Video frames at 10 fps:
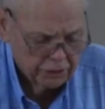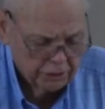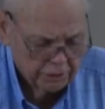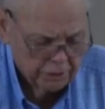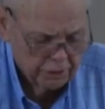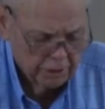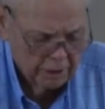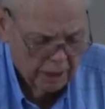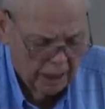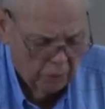
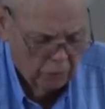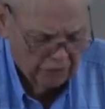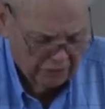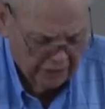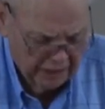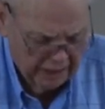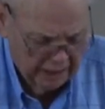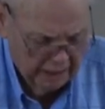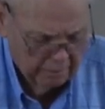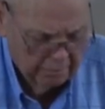Amen with
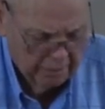thee,